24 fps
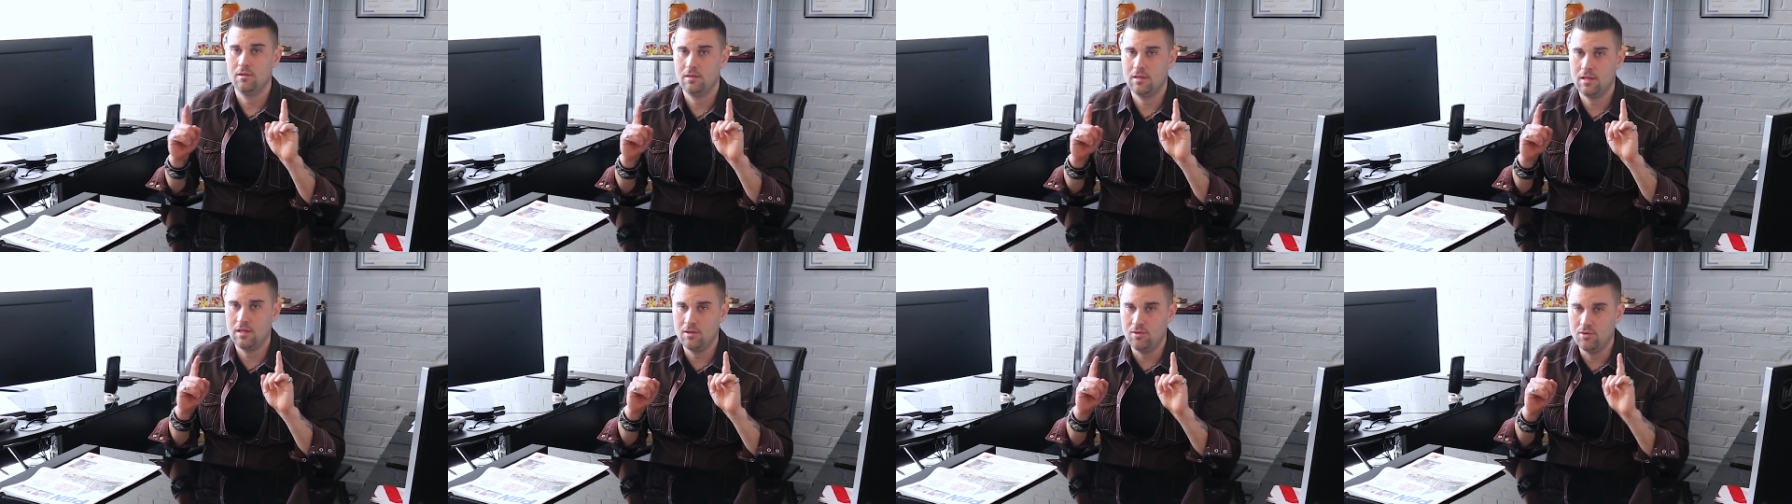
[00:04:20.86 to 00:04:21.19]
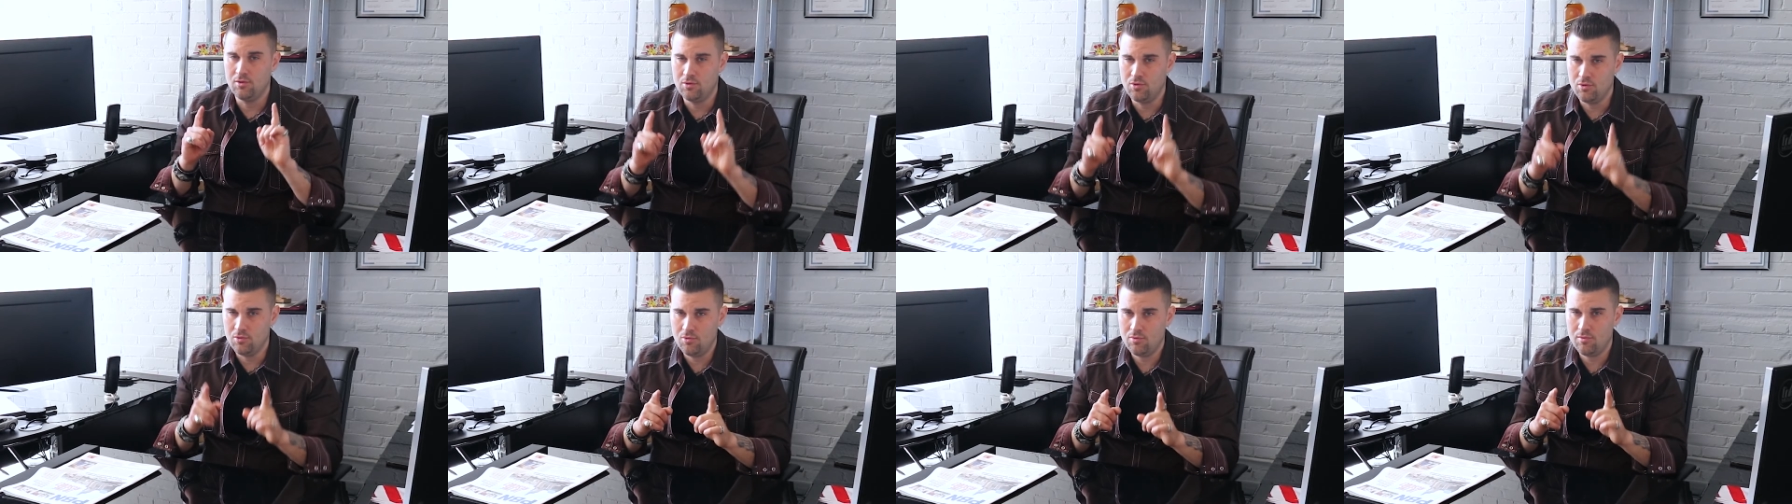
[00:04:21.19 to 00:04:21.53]

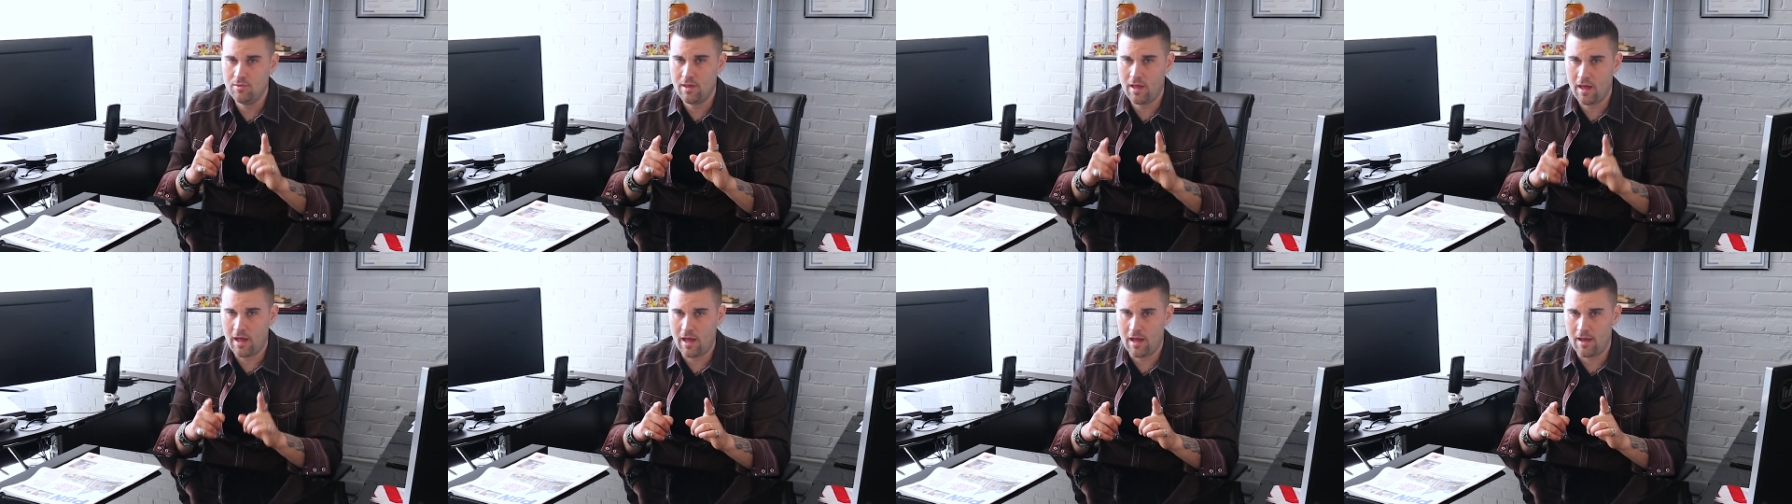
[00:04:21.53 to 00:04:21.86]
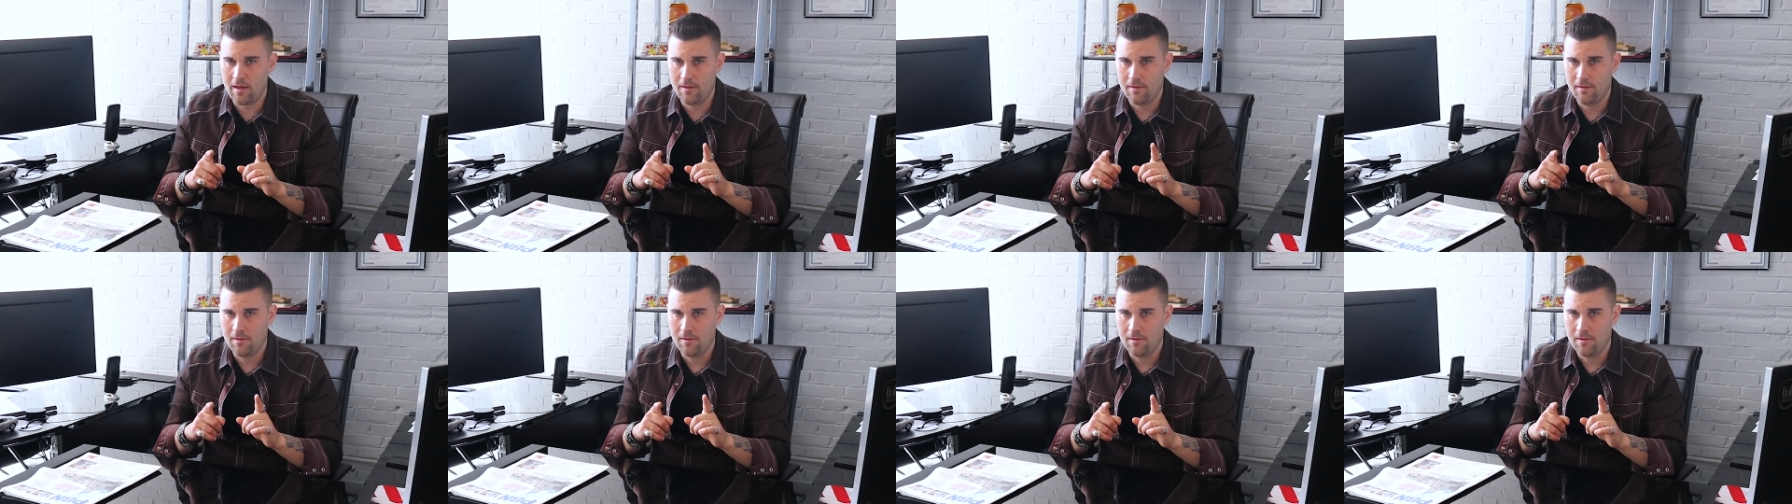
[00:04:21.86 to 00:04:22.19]
then do
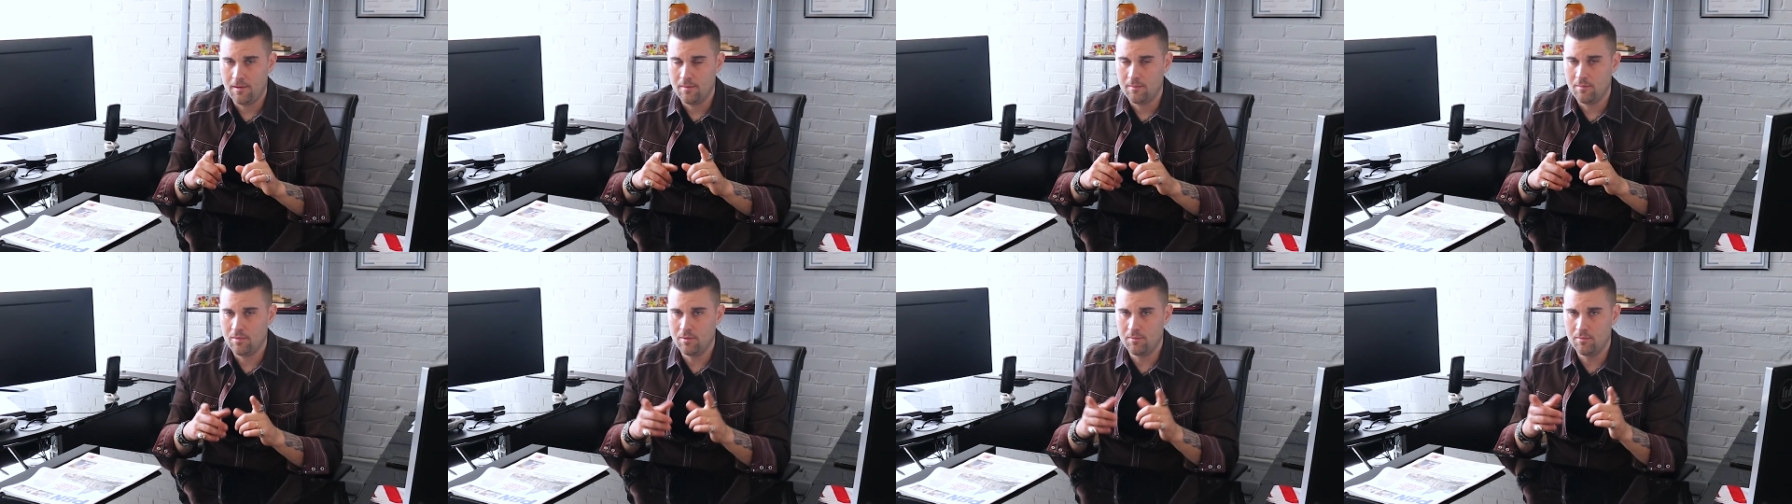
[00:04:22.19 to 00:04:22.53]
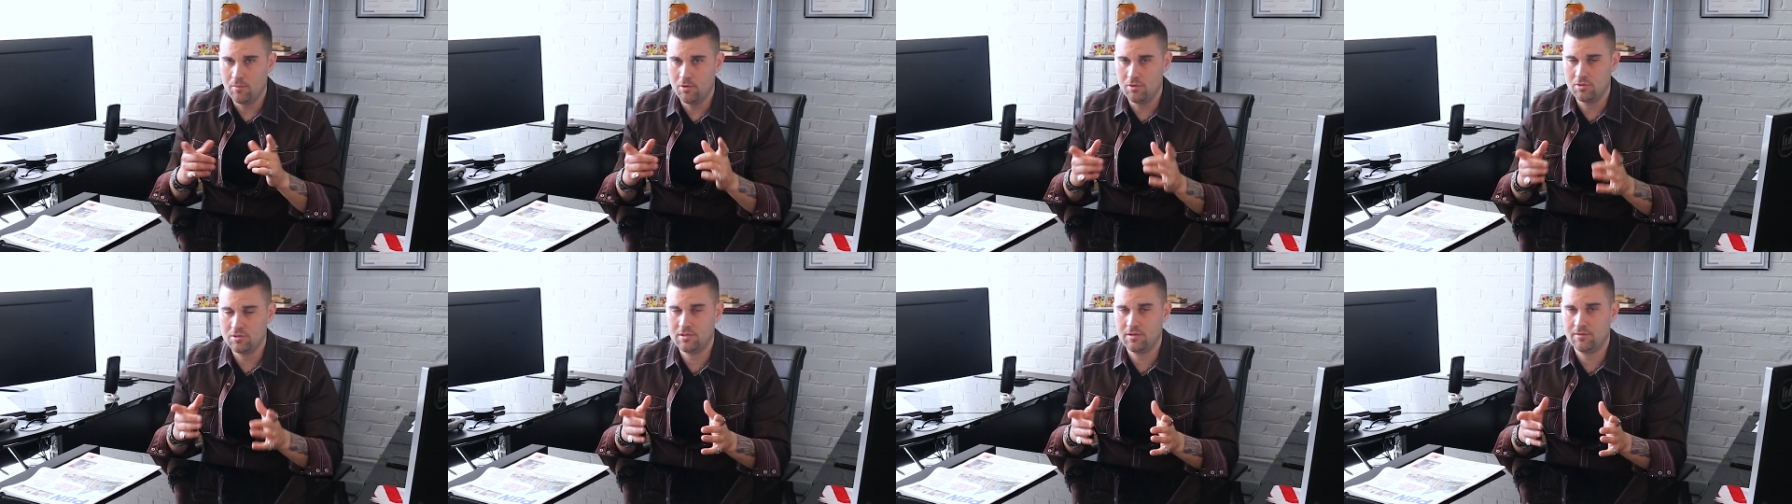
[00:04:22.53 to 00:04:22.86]
that. But
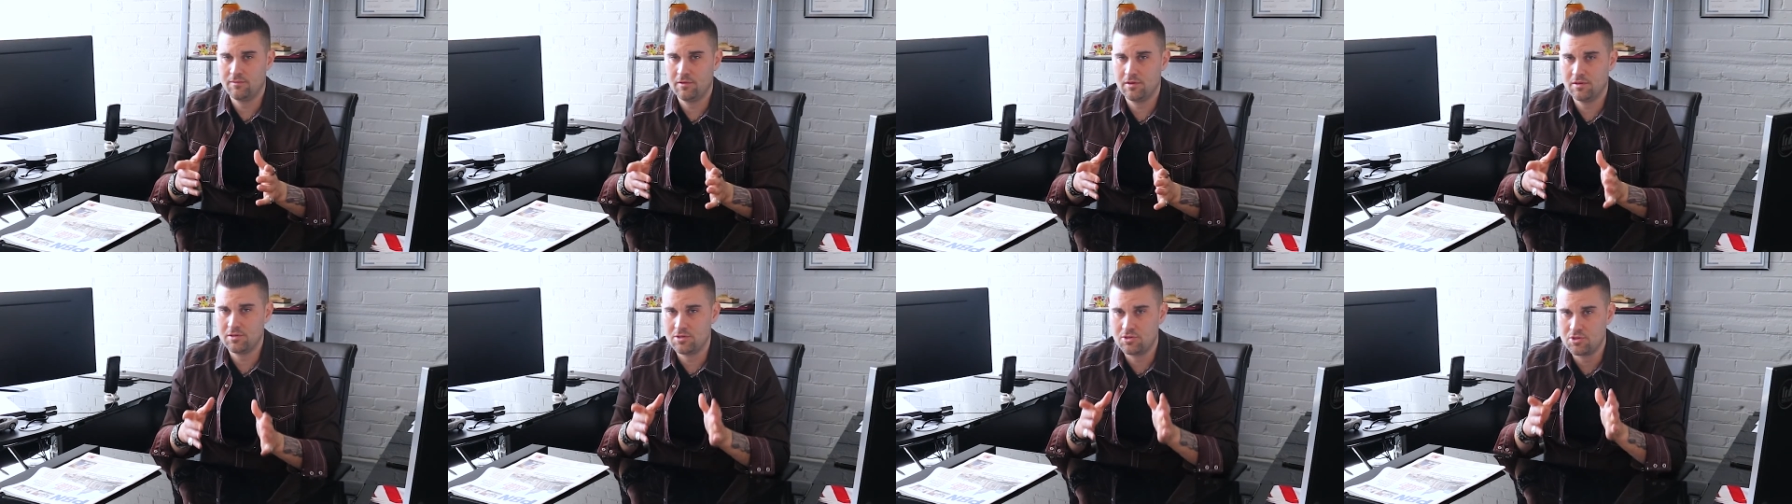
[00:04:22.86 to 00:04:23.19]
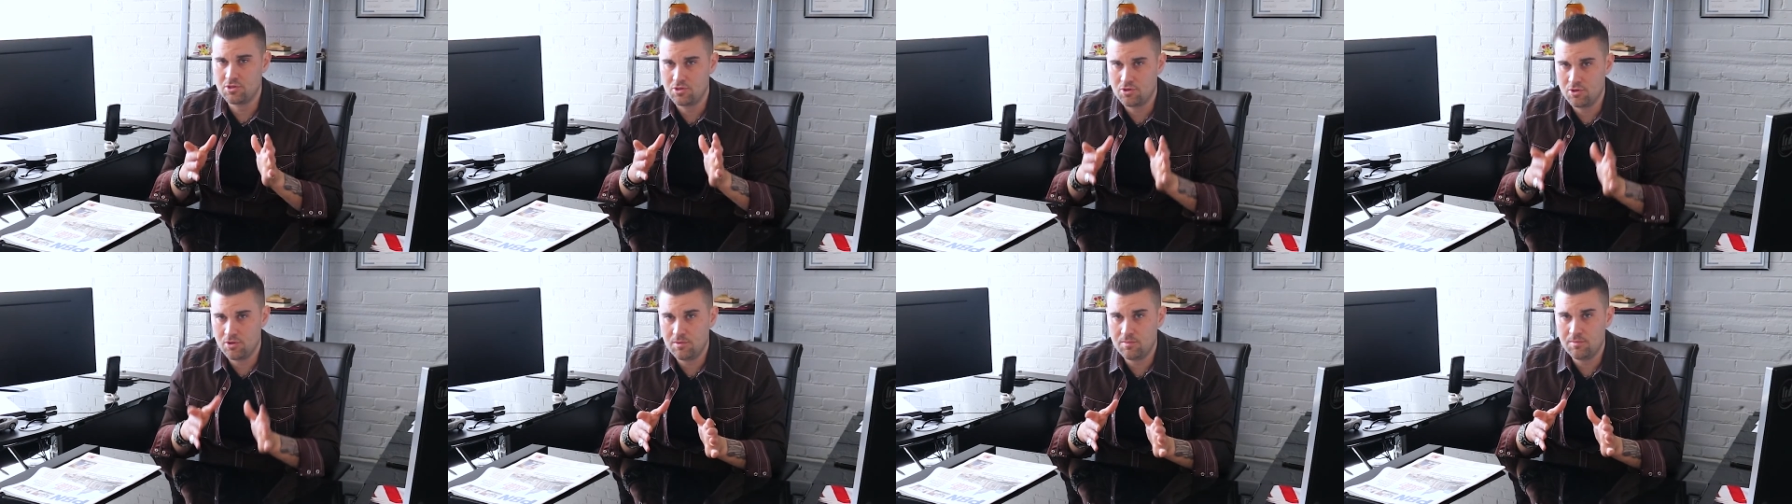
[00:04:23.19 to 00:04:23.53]
most of us
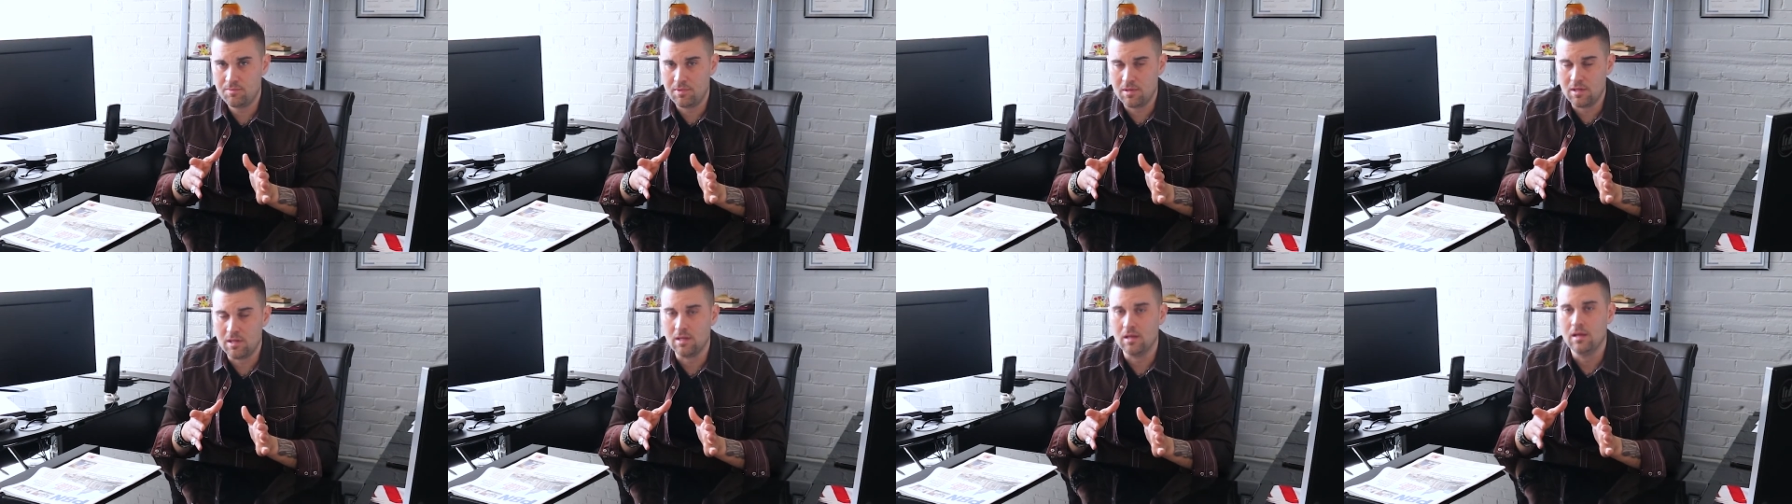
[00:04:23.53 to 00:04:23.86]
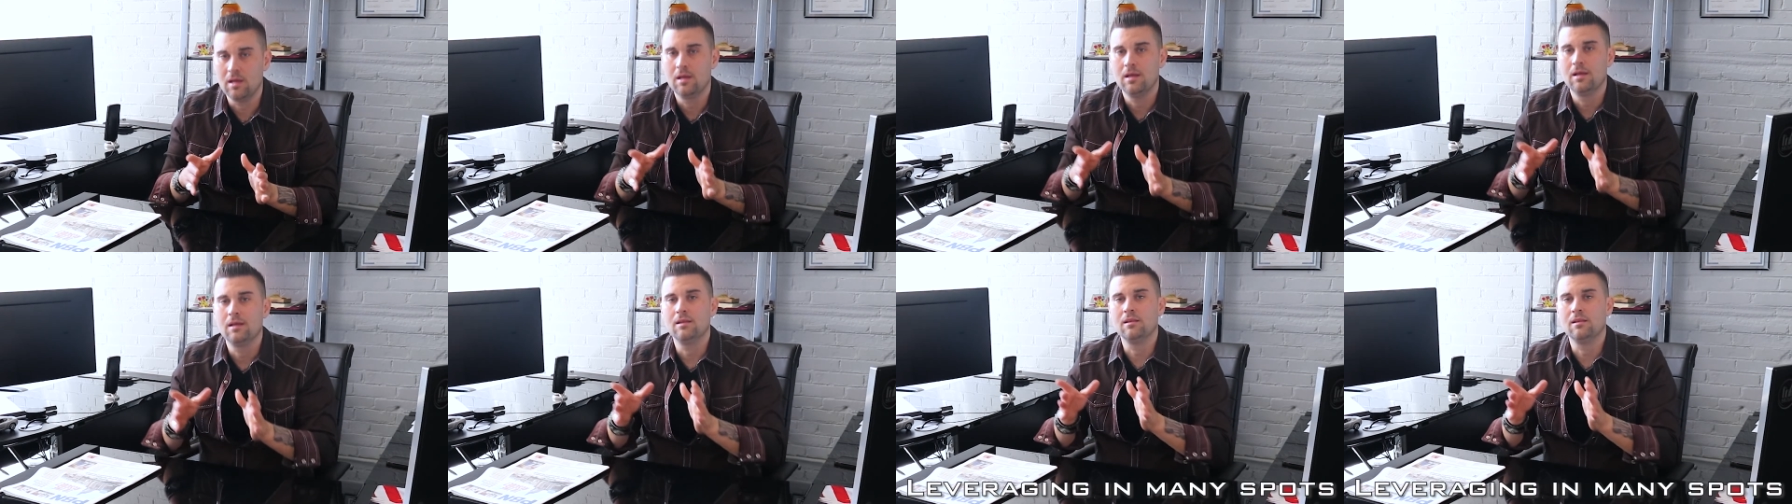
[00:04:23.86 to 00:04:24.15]
should be